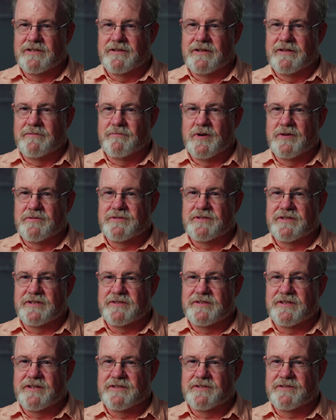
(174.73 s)
that most
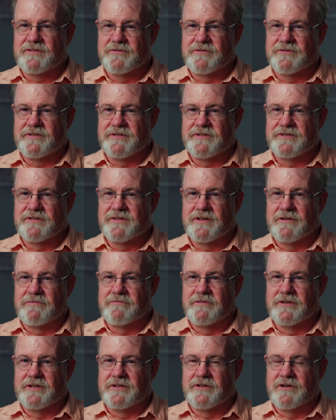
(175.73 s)
success stories are
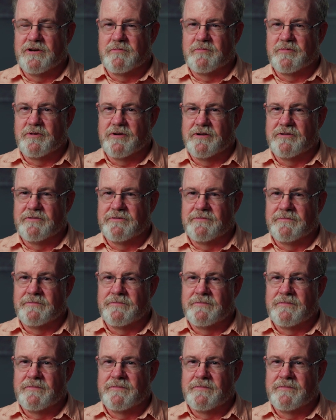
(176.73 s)
really homegrown.